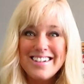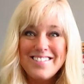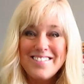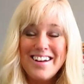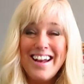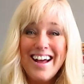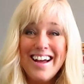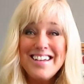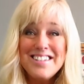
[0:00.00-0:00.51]

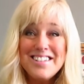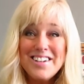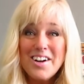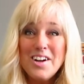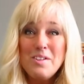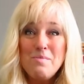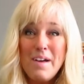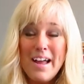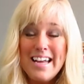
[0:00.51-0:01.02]
When I
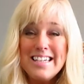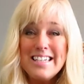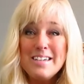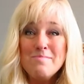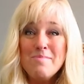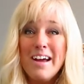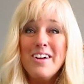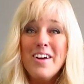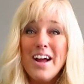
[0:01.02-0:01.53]
started
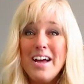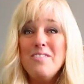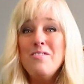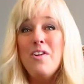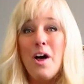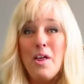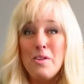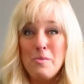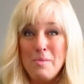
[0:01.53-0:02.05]
painting, my
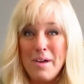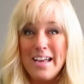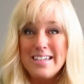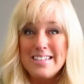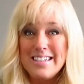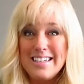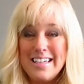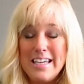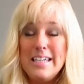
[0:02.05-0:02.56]
grandfather
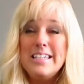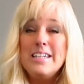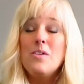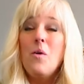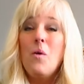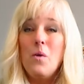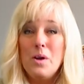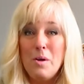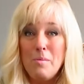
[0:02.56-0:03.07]
painted. He did
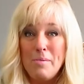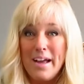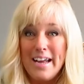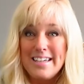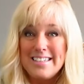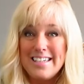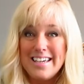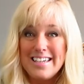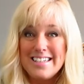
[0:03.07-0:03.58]
oil
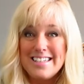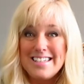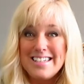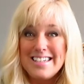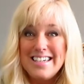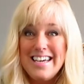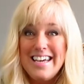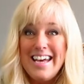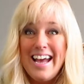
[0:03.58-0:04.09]
paintings
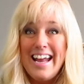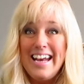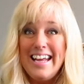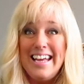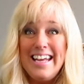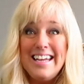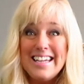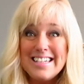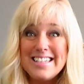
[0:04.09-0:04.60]
and
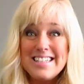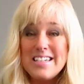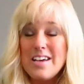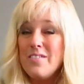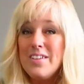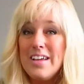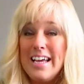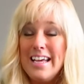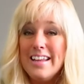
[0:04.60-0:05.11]
he did
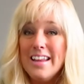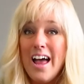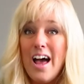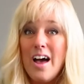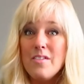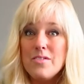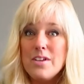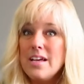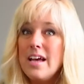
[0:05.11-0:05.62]
stuff that he
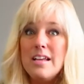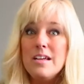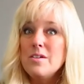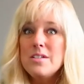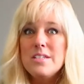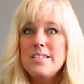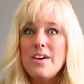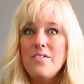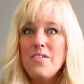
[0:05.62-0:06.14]
loved. And it
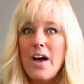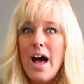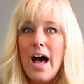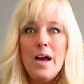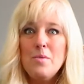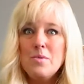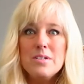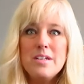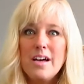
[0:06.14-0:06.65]
was stuff
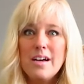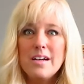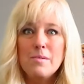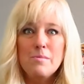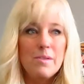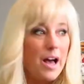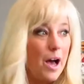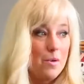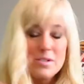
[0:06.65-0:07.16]
I was not,
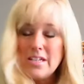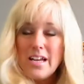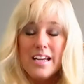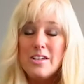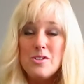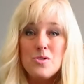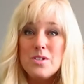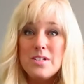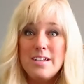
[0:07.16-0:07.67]
I was not
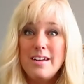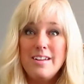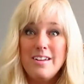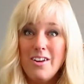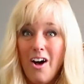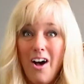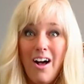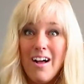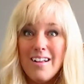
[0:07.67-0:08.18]
interested in
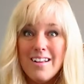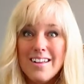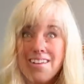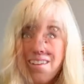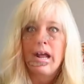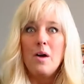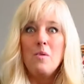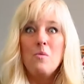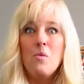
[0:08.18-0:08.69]
at all,
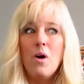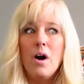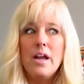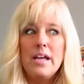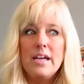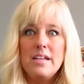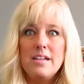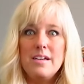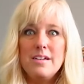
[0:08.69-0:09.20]
but I
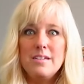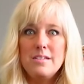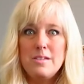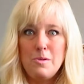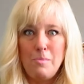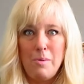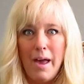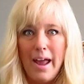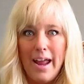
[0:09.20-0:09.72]
wanted
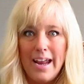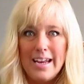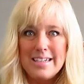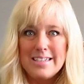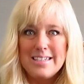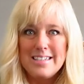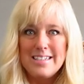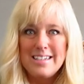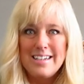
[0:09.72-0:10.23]
to
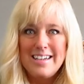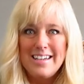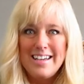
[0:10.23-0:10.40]
paint.